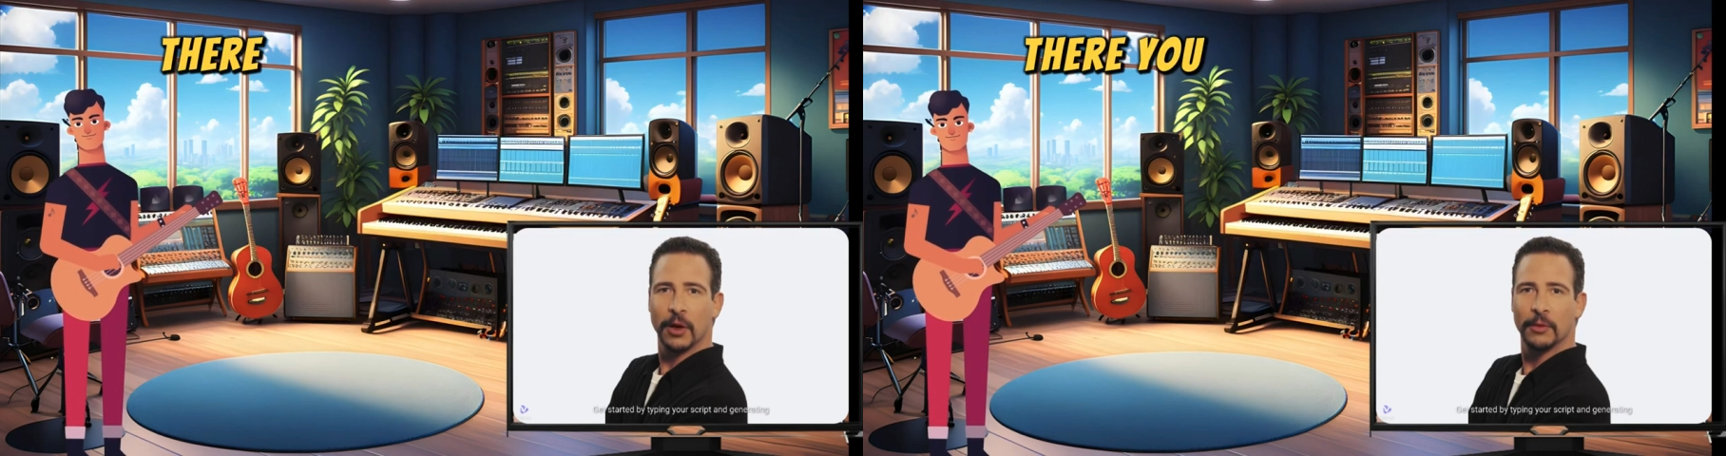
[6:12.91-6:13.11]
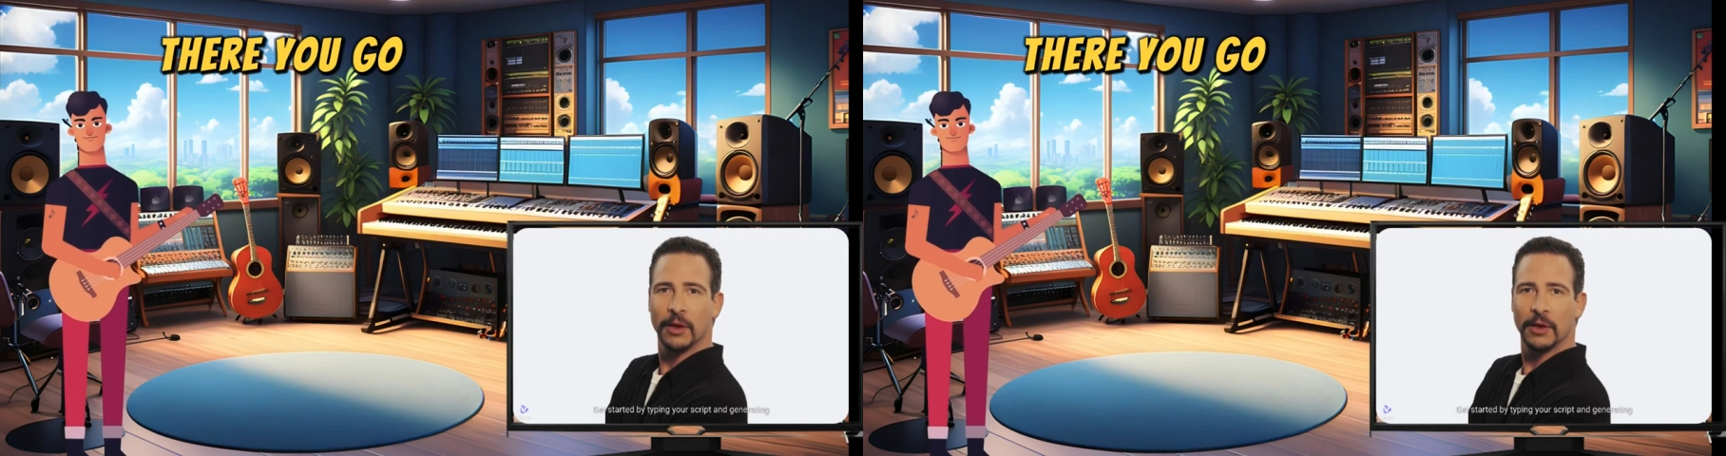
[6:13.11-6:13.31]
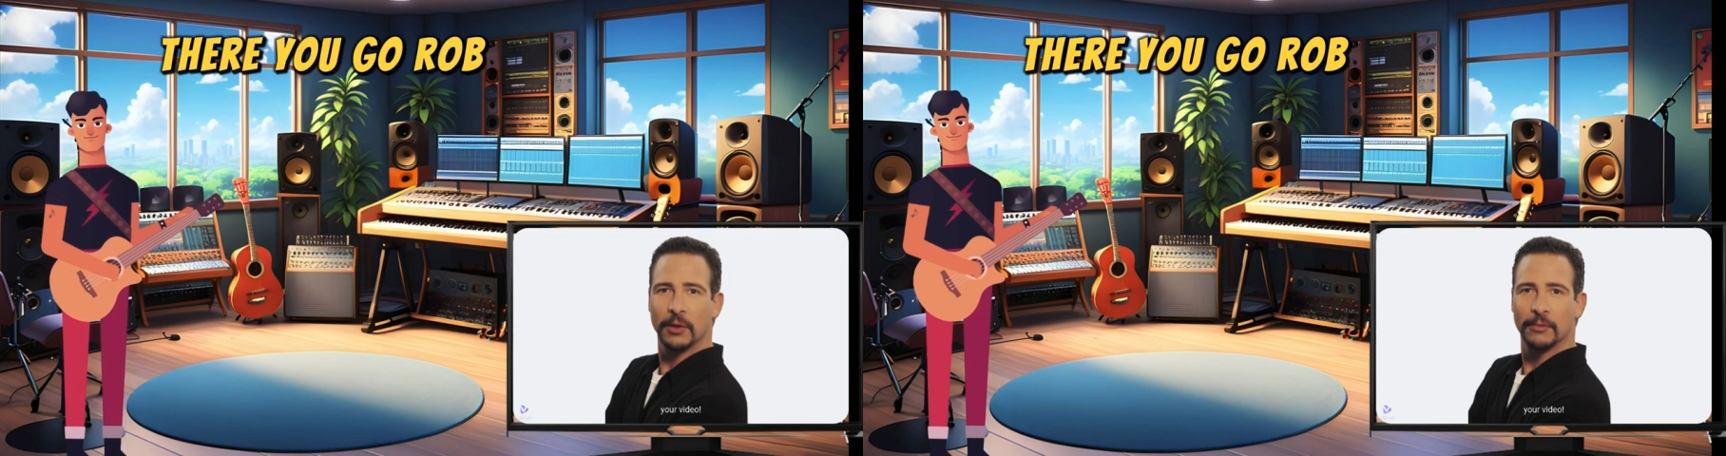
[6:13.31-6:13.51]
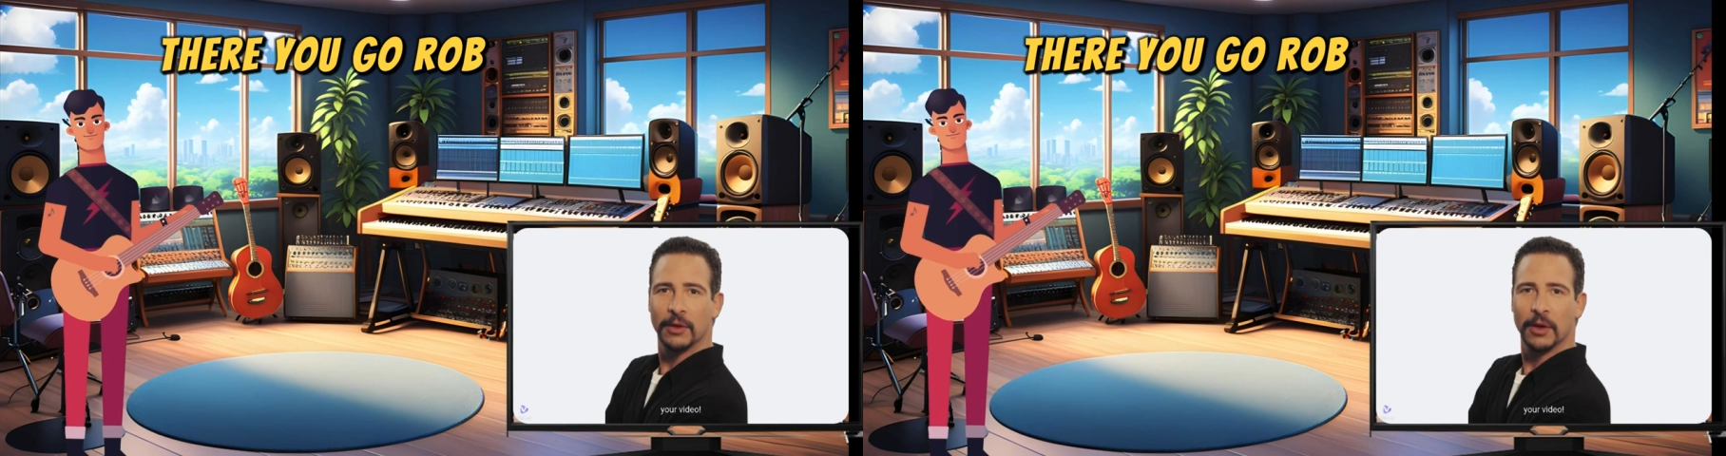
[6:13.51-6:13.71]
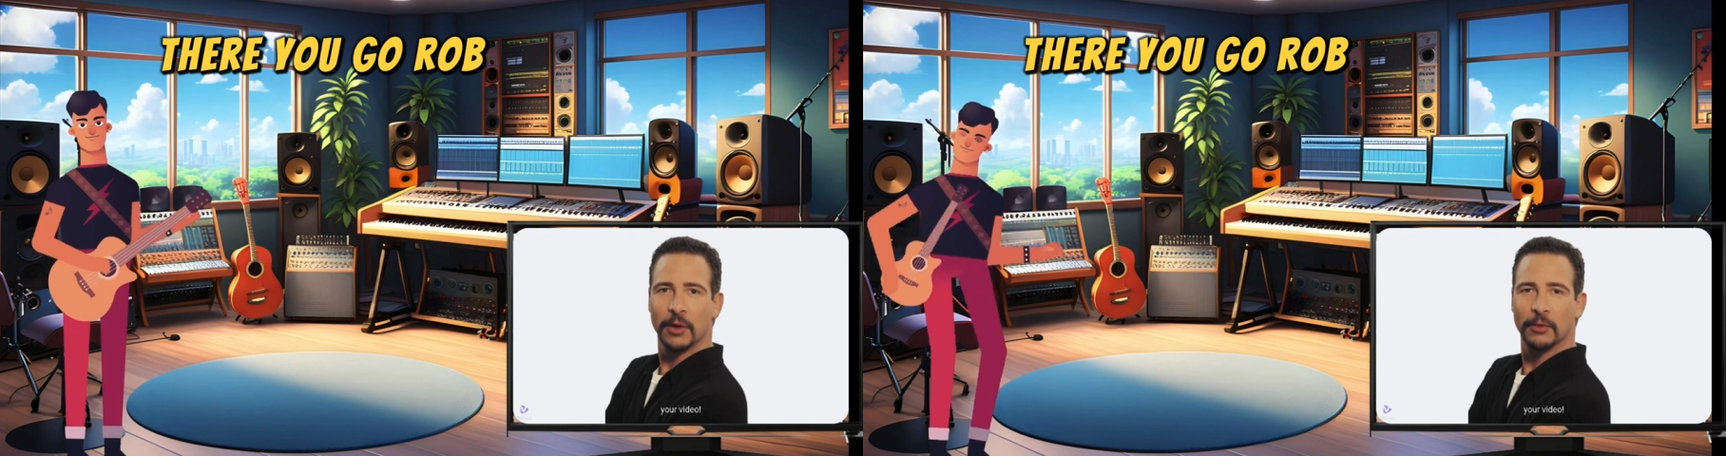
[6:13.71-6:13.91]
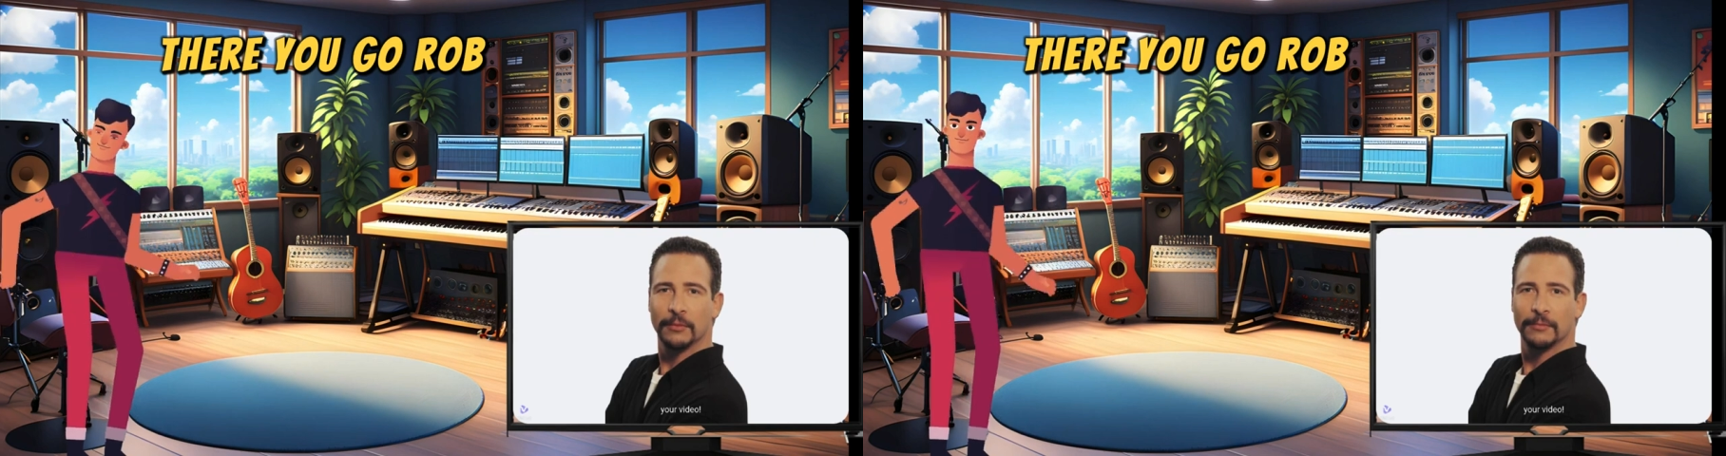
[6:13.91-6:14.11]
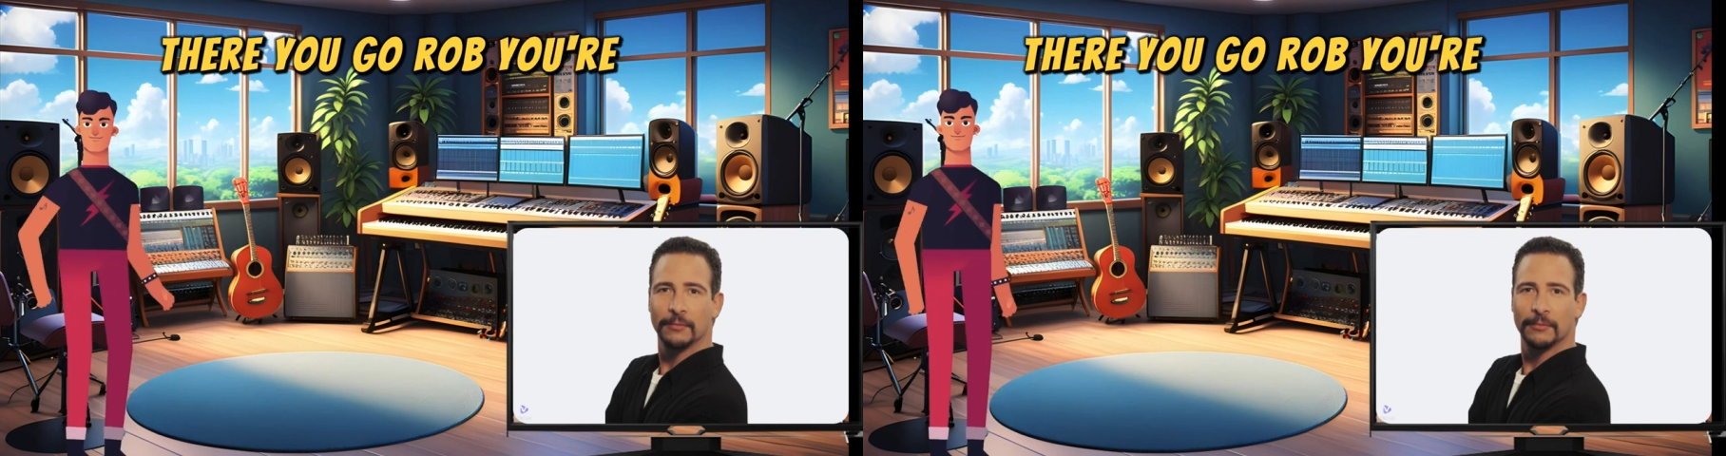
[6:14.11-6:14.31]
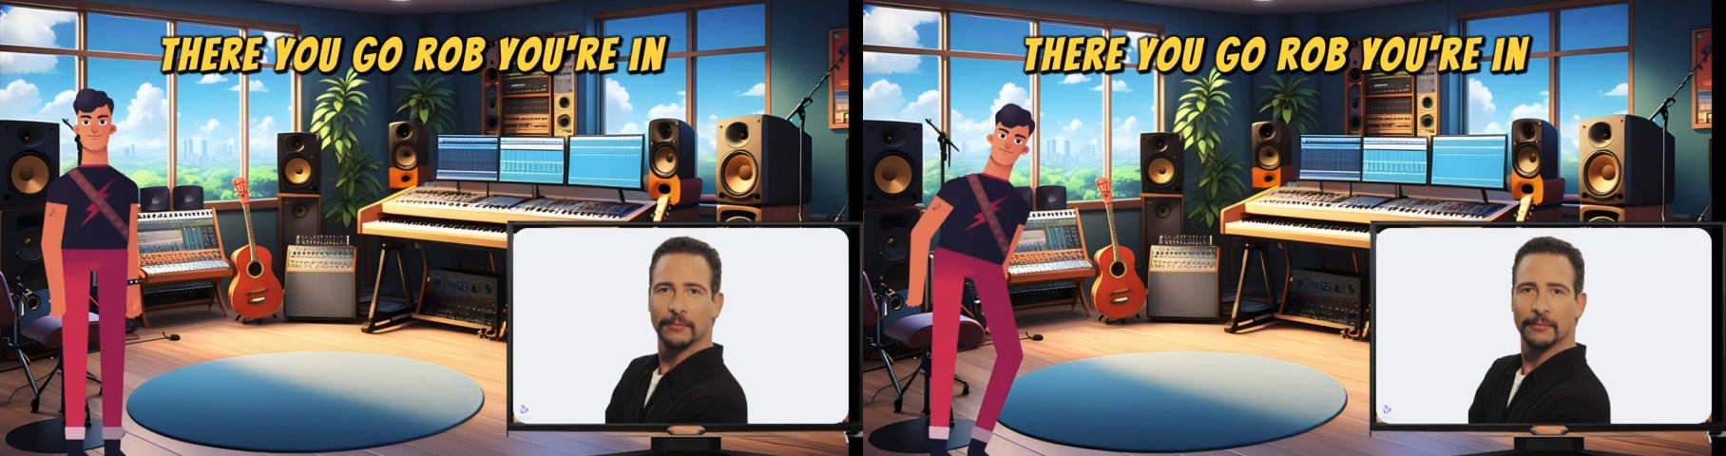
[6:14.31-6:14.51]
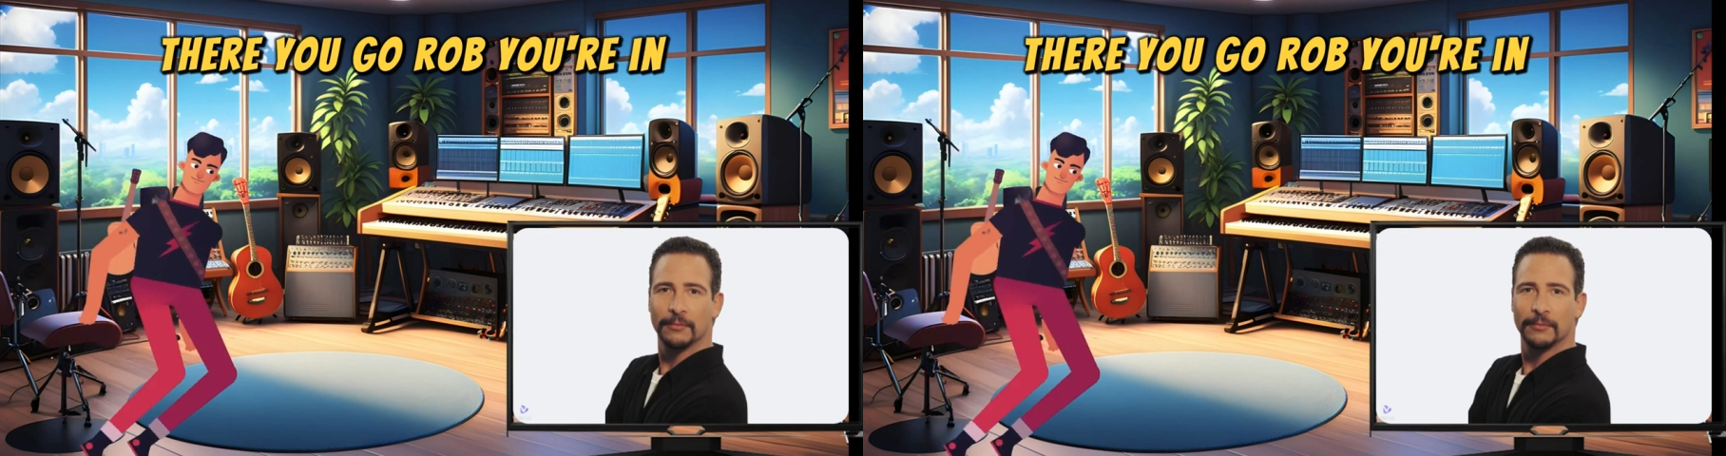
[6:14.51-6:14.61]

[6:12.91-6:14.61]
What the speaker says: Rob. You're in.